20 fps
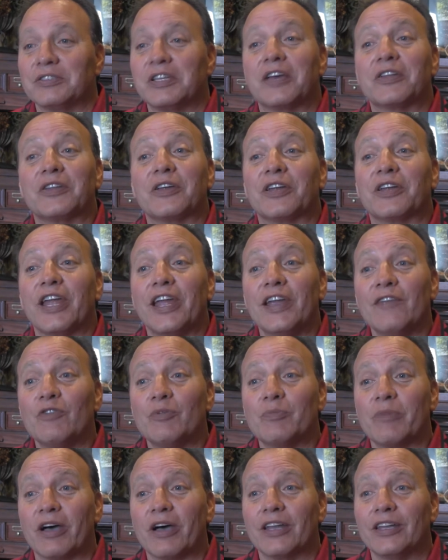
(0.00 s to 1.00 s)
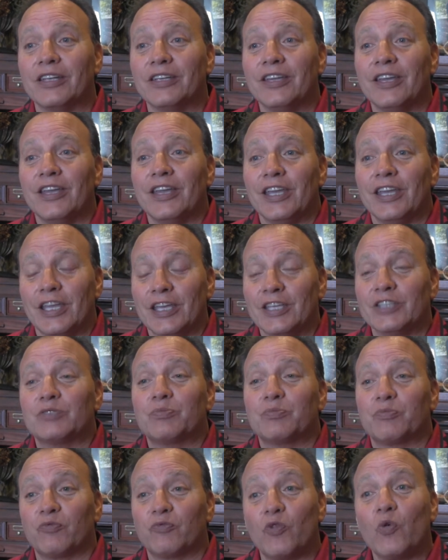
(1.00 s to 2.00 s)
Now, not everybody is
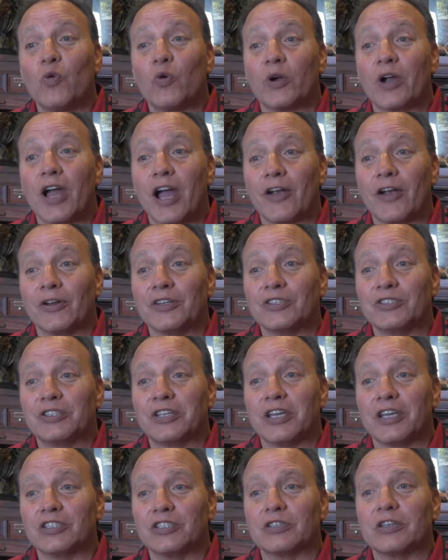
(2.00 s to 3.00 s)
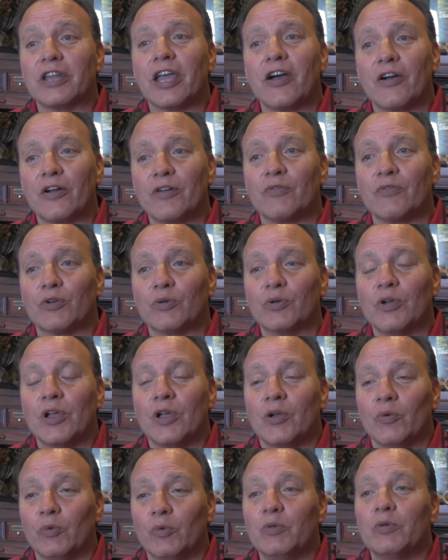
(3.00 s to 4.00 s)
for higher education. However,
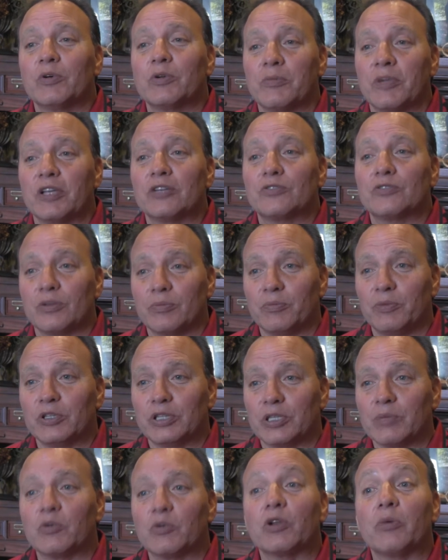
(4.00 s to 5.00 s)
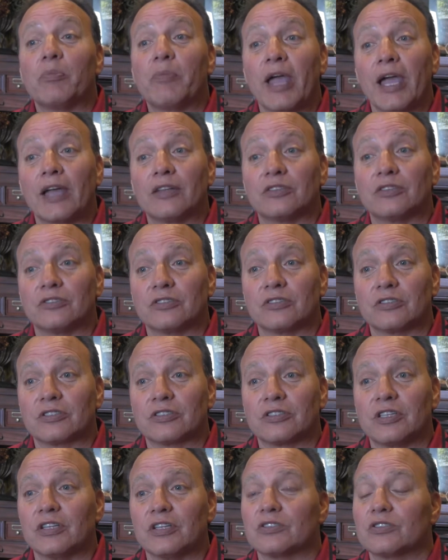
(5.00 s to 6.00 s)
we want to make sure and put them on a path to
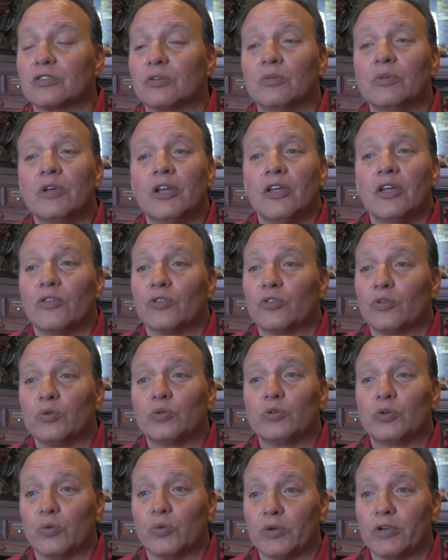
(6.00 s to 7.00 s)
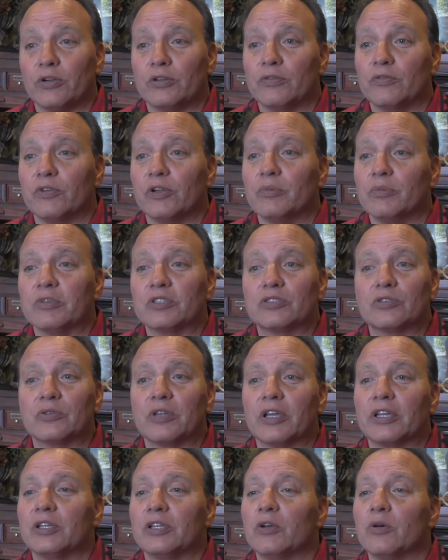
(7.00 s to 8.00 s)
success. So through career development, so
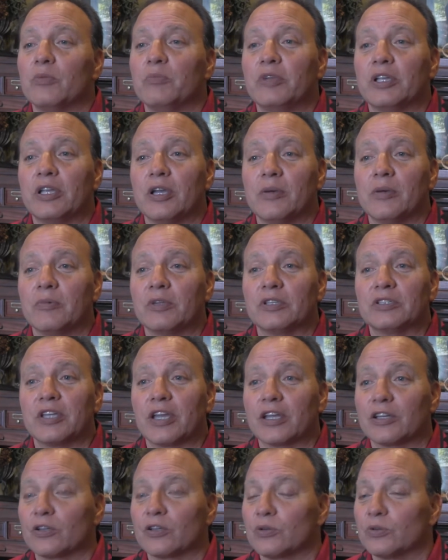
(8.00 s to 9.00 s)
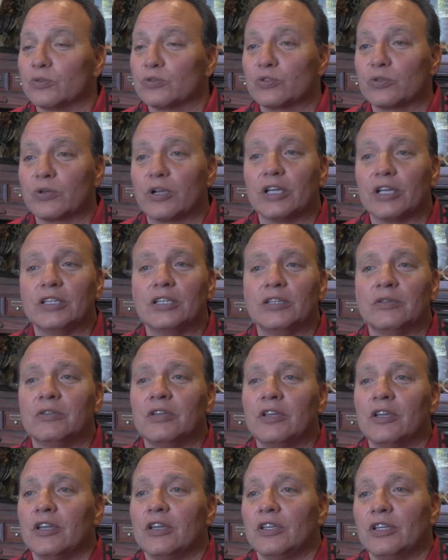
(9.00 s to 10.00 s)
they can go become a technical trade in
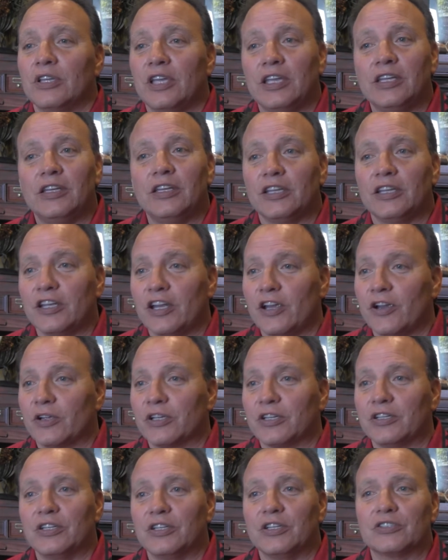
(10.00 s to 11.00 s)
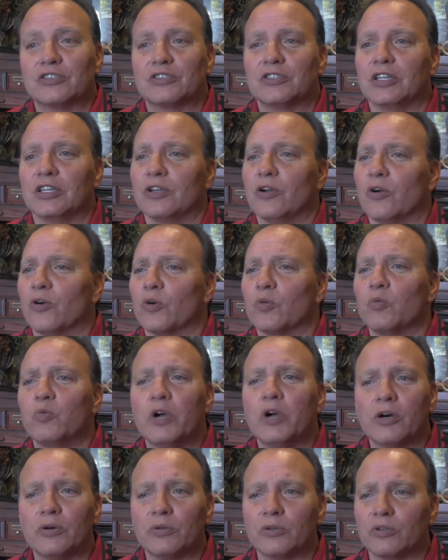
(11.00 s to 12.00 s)
heating and air conditioning or
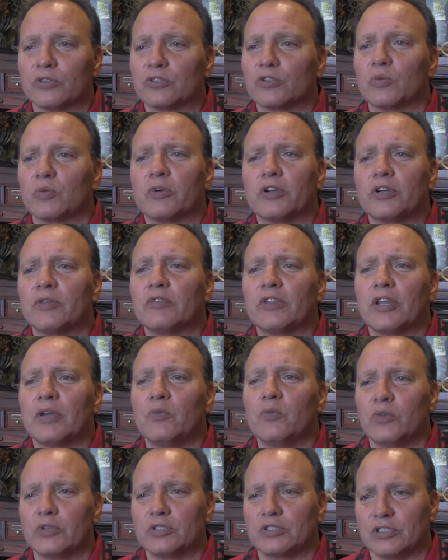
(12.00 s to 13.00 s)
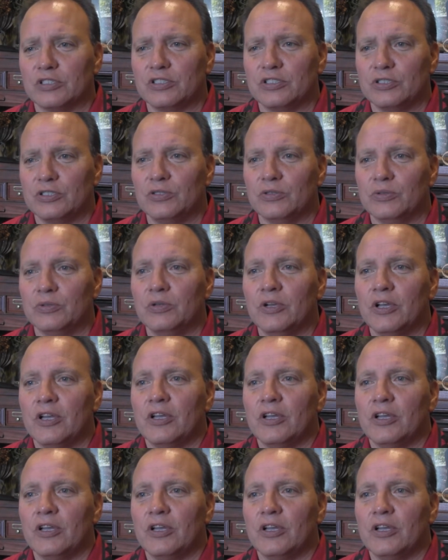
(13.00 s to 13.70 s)
welders or whatever they want to do.